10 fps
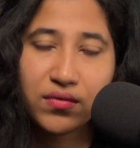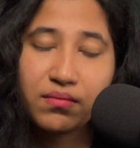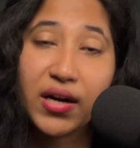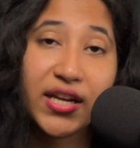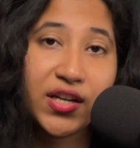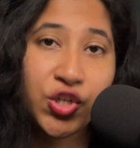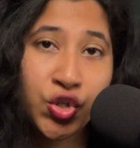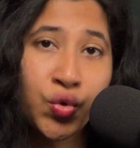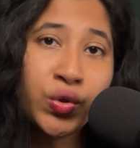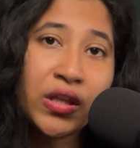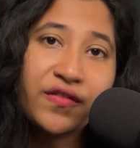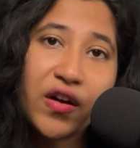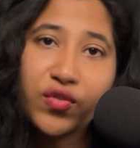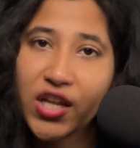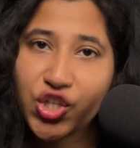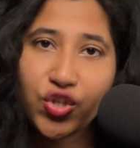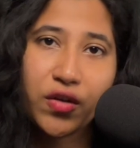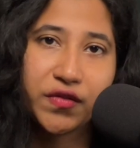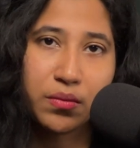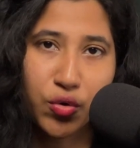but it shook the foundation
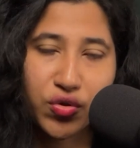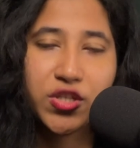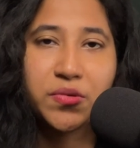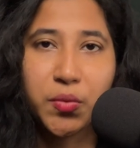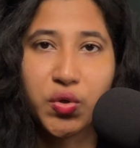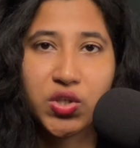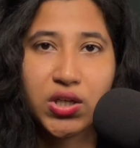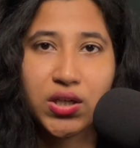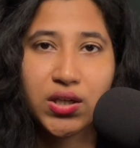of the motorsport.